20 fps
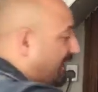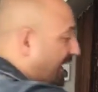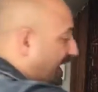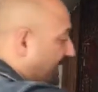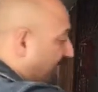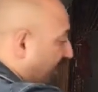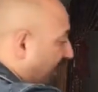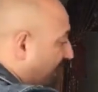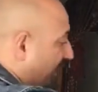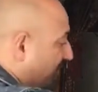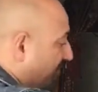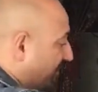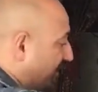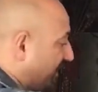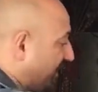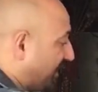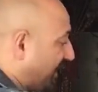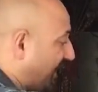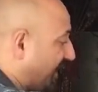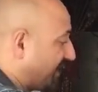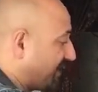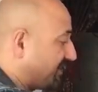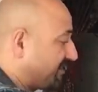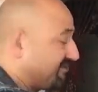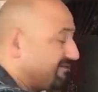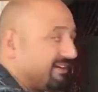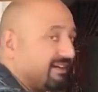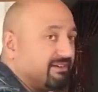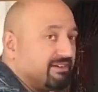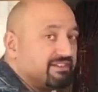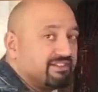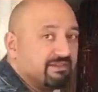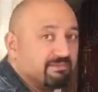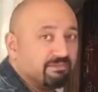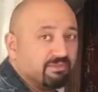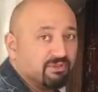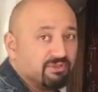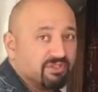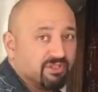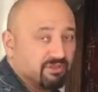And I really like very
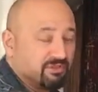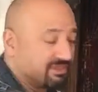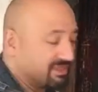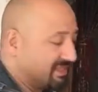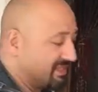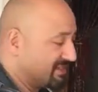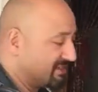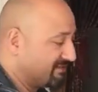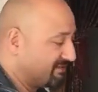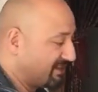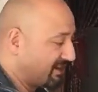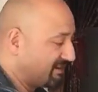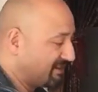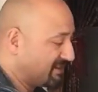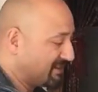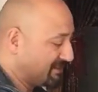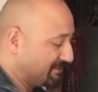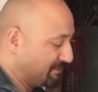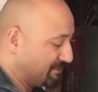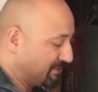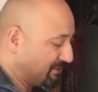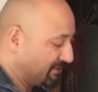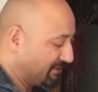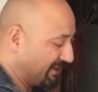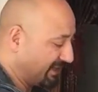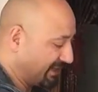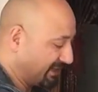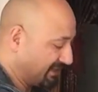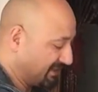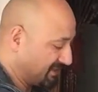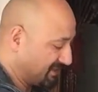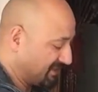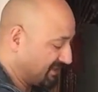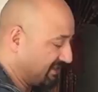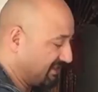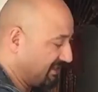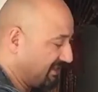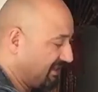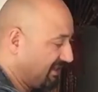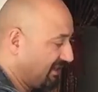simple juices and very simple things.
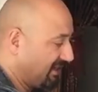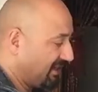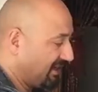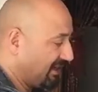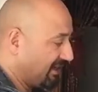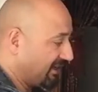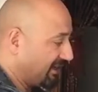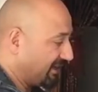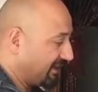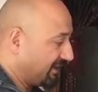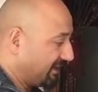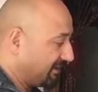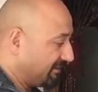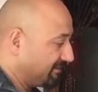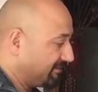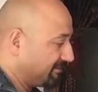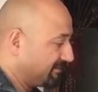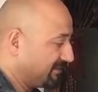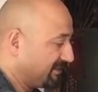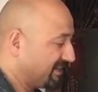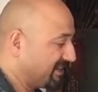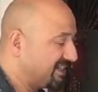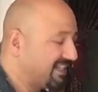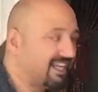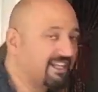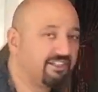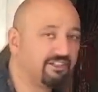You